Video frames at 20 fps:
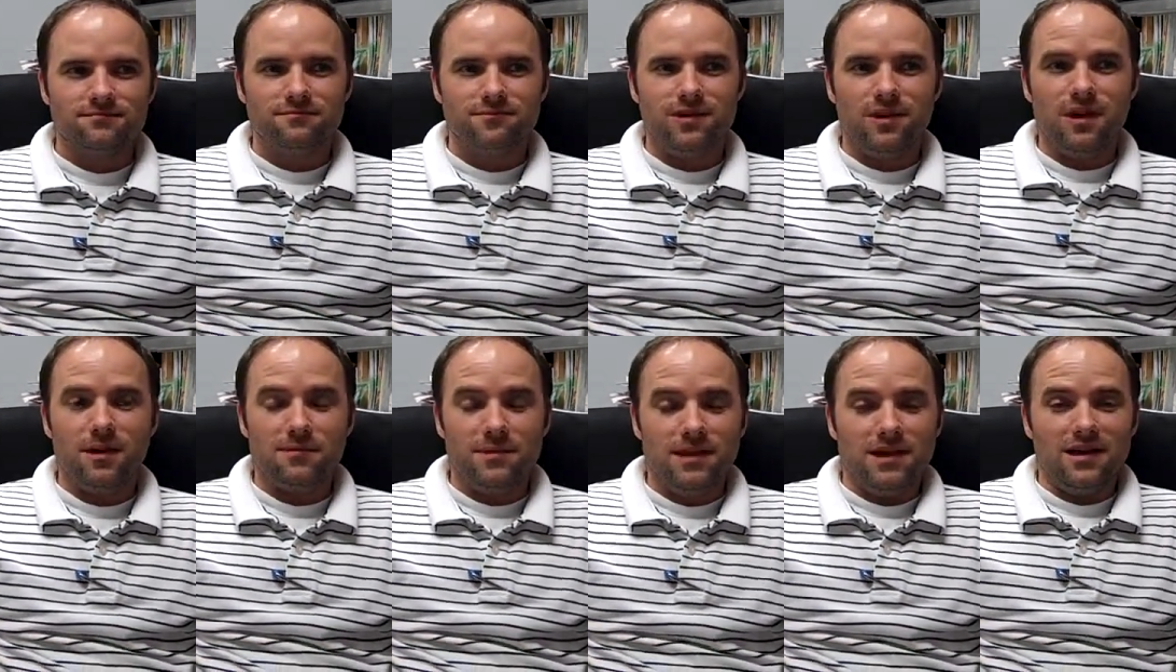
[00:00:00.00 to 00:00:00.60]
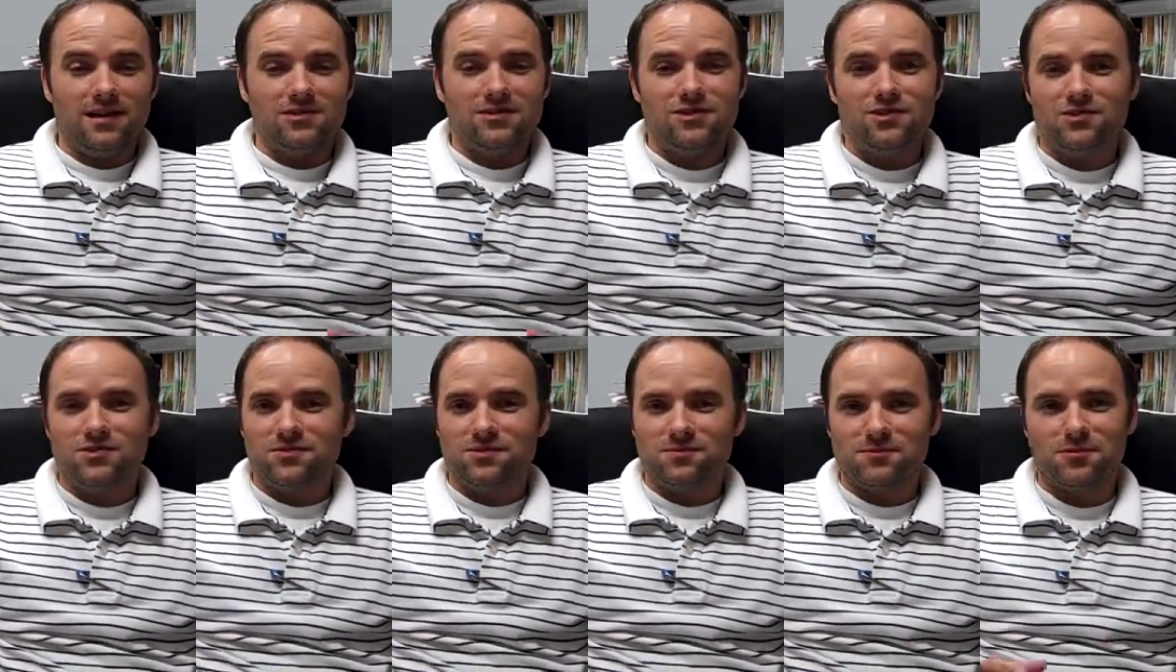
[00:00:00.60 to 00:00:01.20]
no, I mean I just
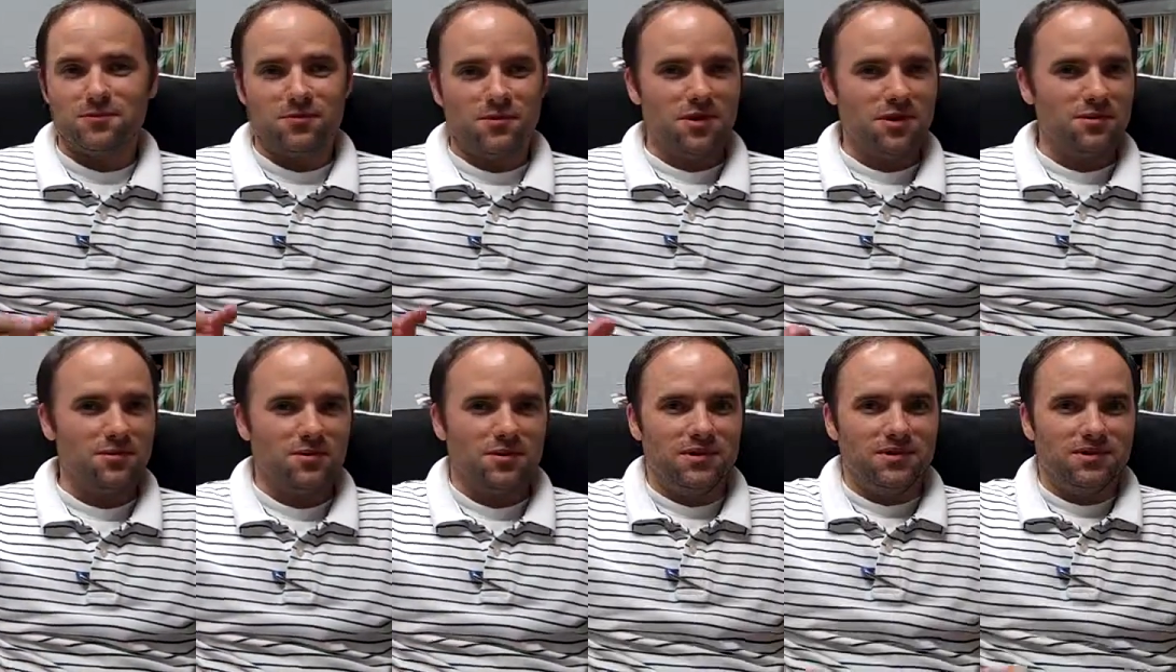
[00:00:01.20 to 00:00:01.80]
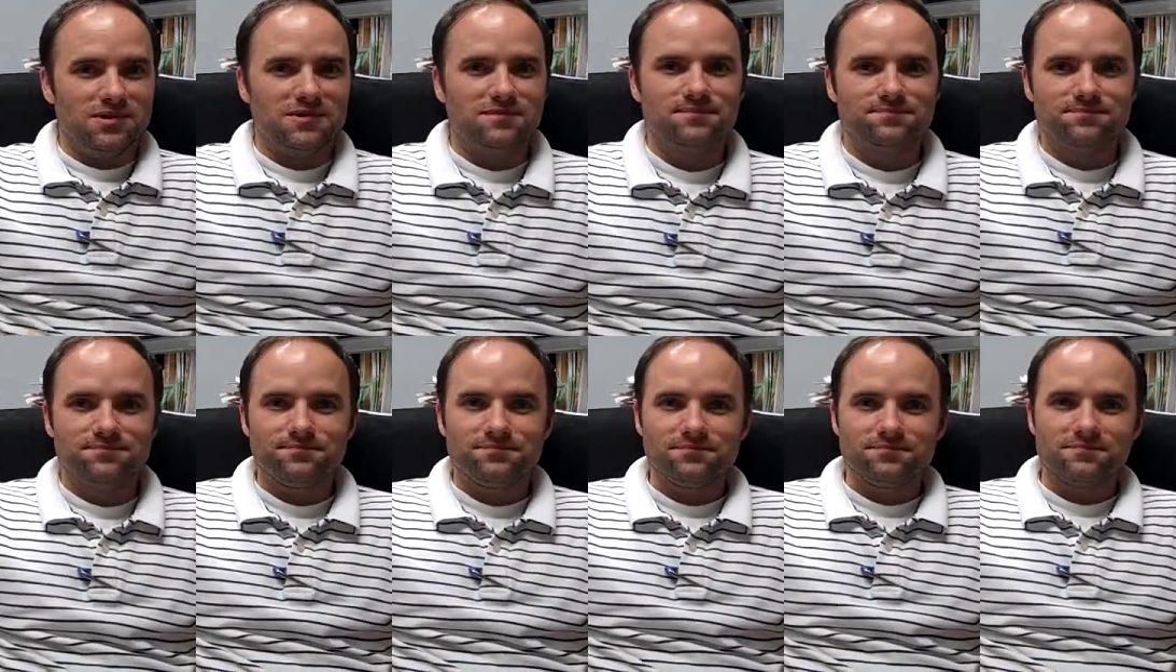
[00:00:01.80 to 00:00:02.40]
use them to write with.
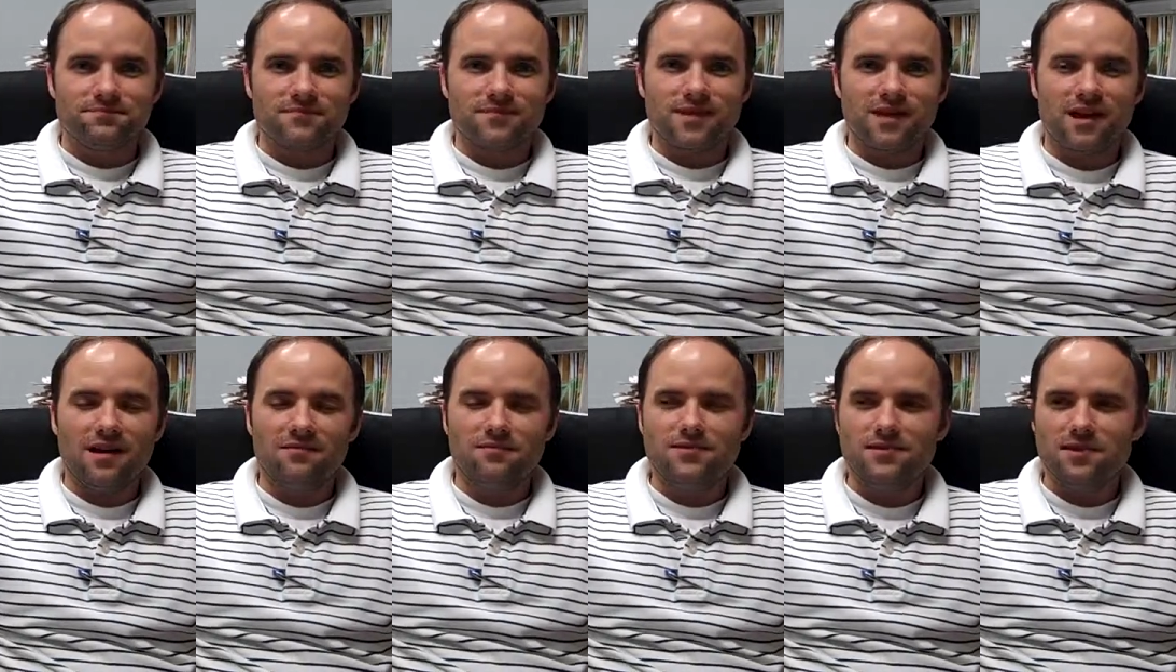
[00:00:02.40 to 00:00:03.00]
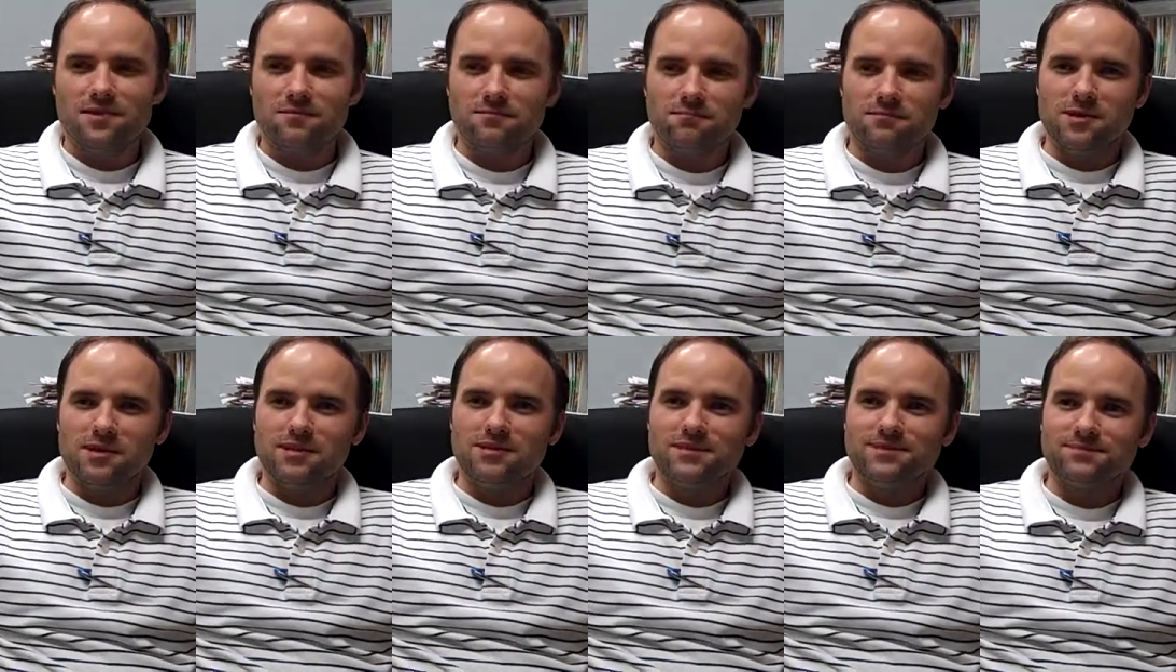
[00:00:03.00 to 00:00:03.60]
I have
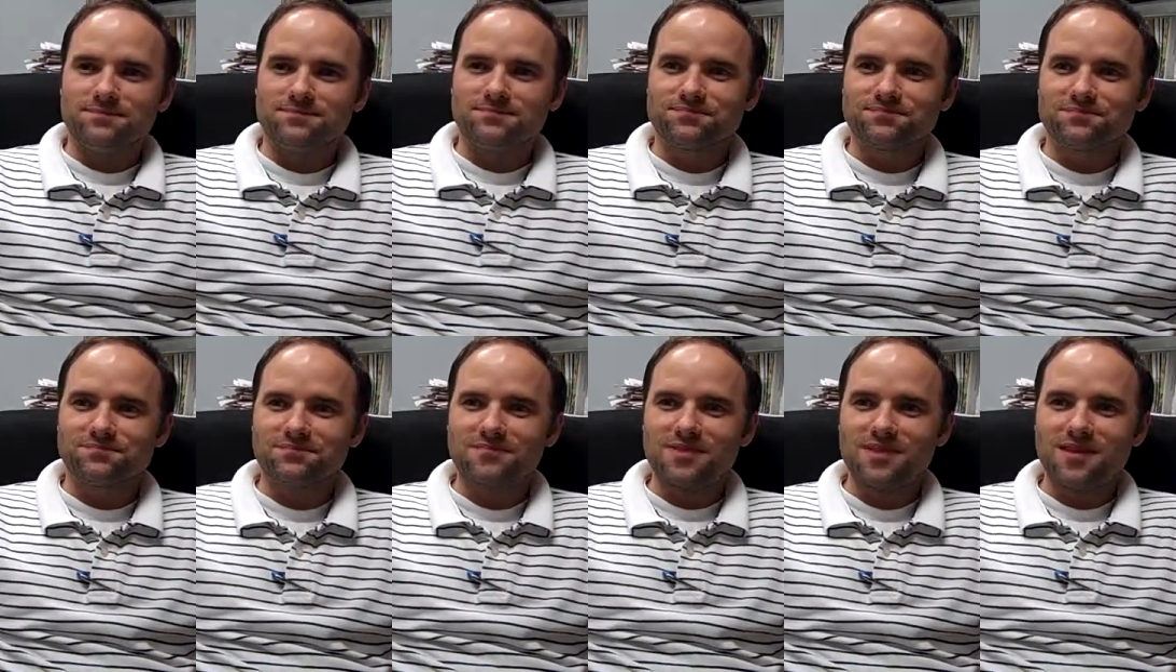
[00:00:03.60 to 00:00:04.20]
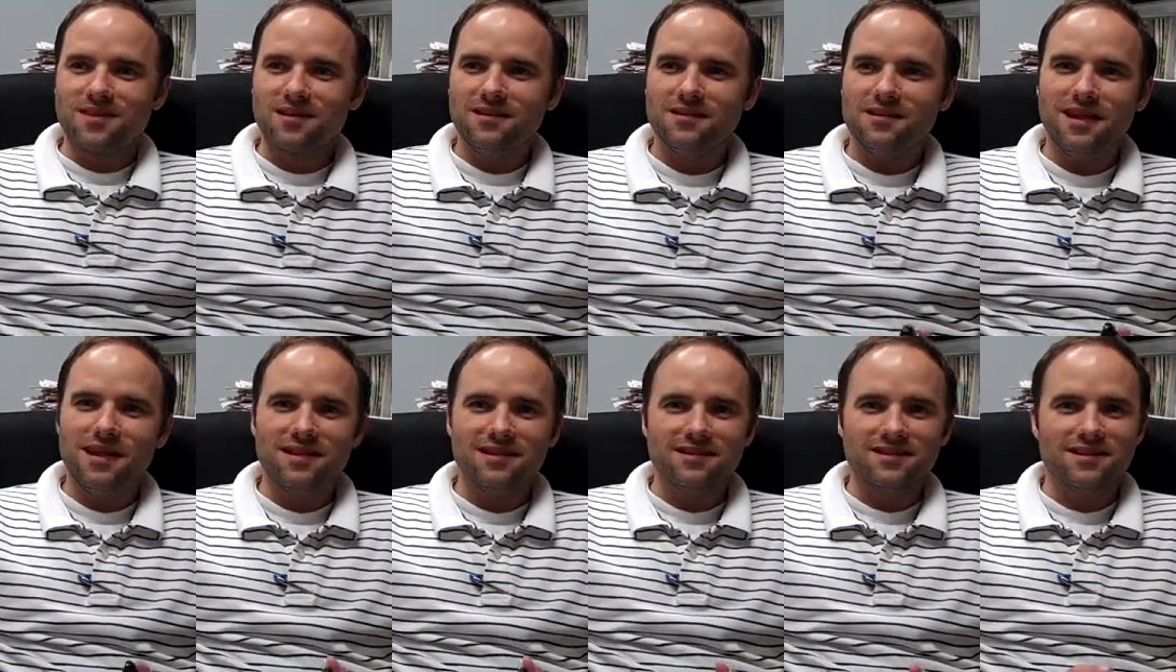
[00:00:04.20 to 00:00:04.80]
some
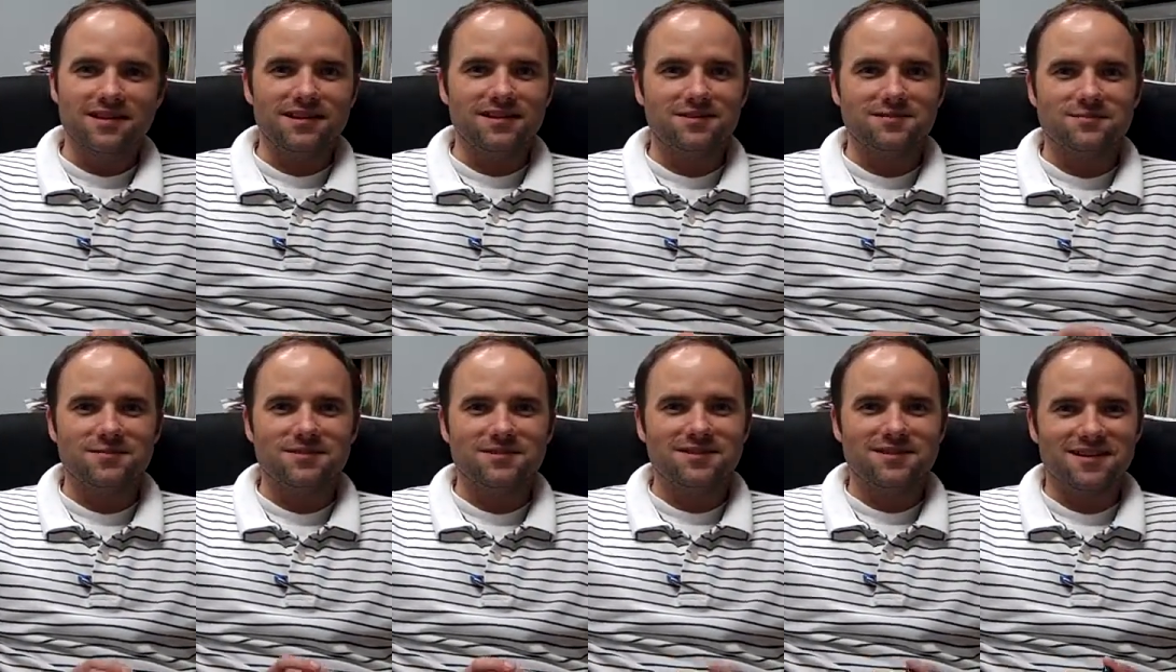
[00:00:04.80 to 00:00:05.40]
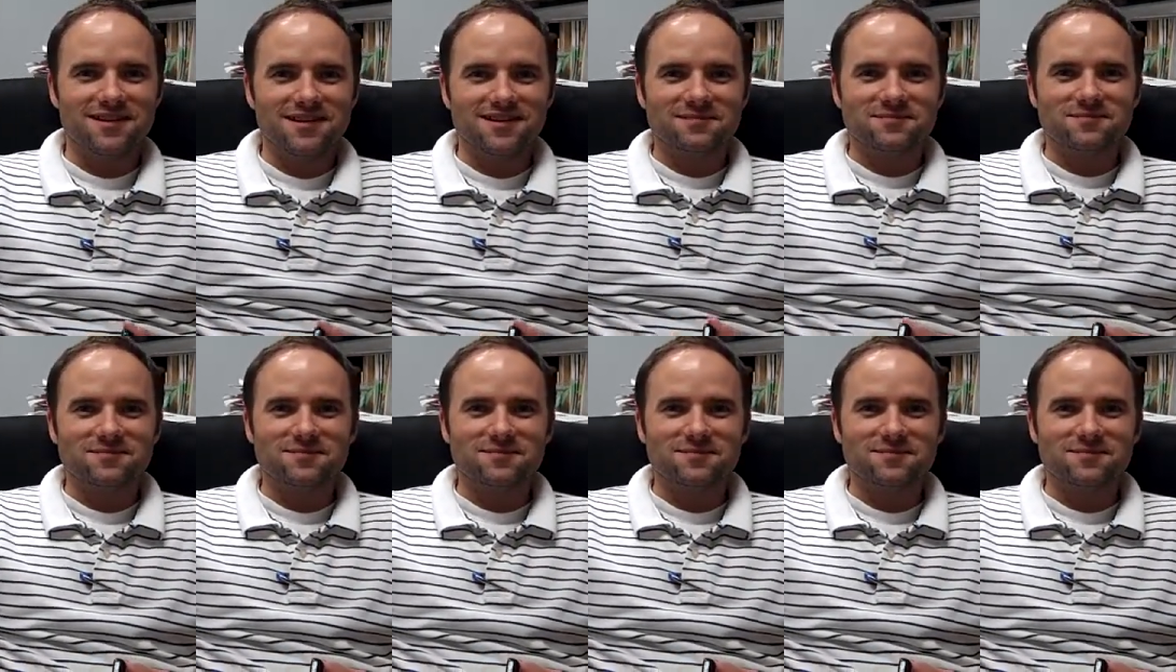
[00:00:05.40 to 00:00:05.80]
italic nibs that I